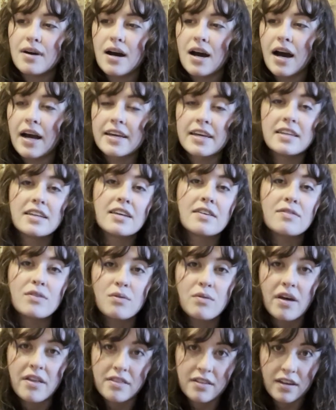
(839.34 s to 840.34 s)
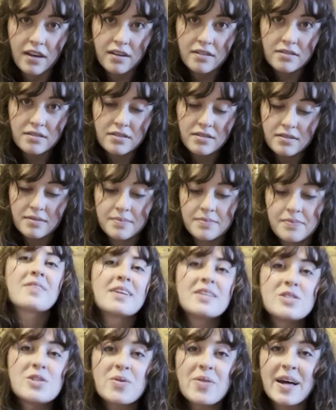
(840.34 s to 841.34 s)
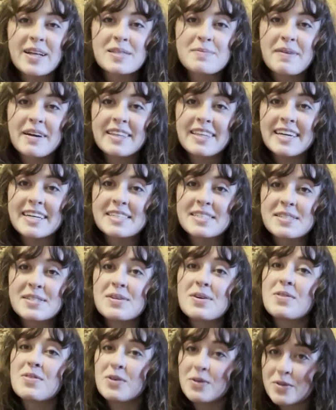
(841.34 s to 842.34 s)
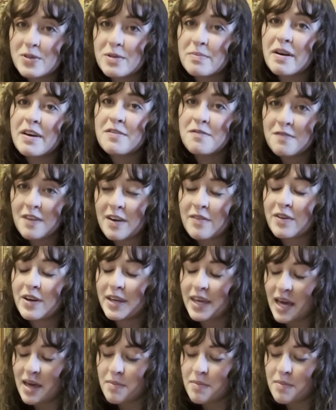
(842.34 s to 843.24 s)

I can give you nothing else. So that's my list. Those are my favorite gay